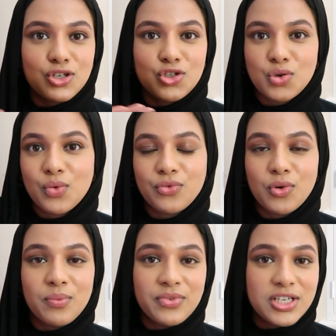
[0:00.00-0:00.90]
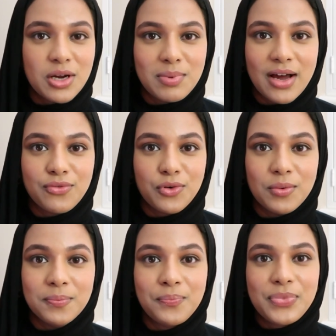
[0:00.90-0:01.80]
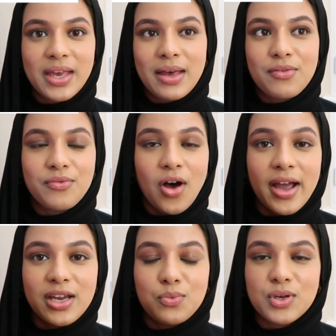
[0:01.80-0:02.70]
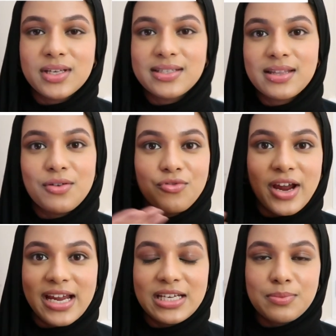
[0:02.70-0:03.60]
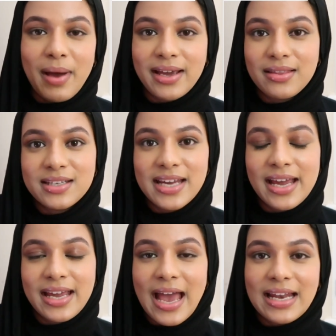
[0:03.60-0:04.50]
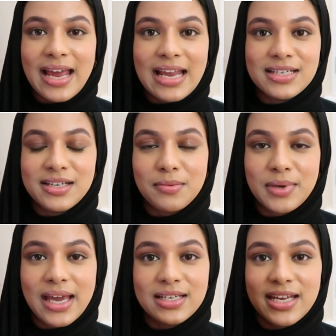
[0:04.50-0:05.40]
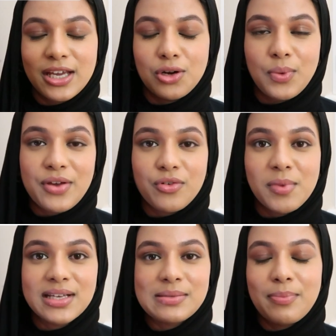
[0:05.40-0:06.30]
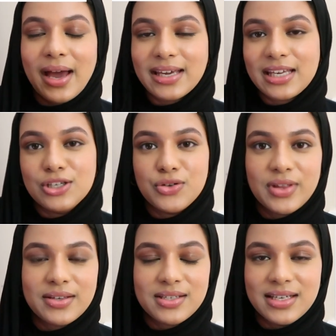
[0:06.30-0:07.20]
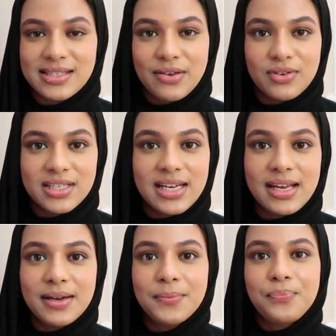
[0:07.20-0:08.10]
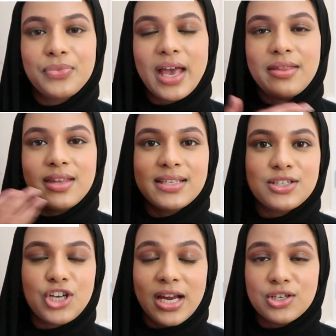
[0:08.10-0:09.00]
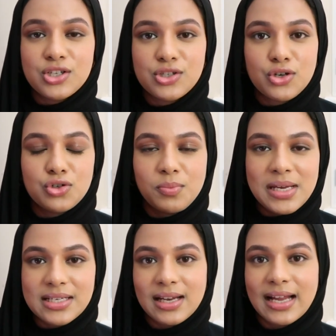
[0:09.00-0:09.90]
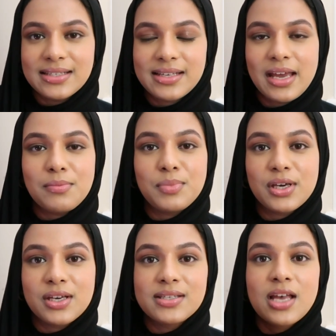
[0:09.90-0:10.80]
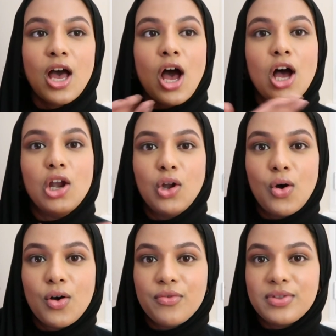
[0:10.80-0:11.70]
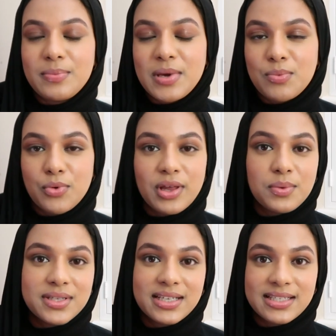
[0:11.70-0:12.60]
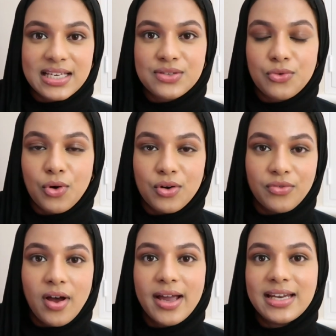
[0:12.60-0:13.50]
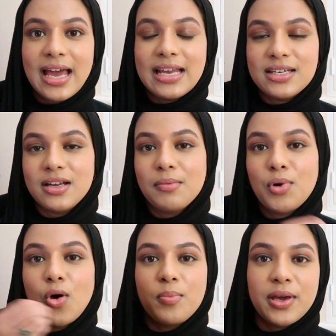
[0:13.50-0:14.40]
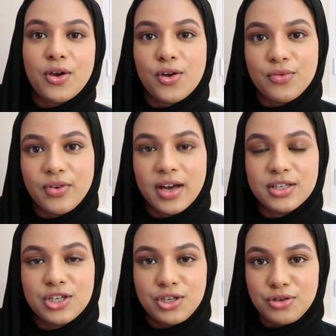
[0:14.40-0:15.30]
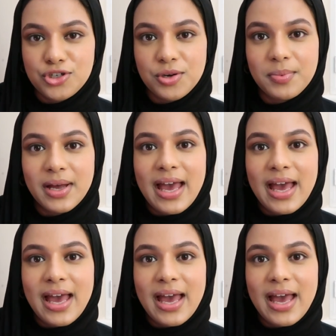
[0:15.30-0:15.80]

short form video platform. Vine was the rage back in the day, and it ended up getting taken away from us back in 2017. And this changed the social media landscape because a lot of the people that were successful on Vine ended up hopping over to YouTube.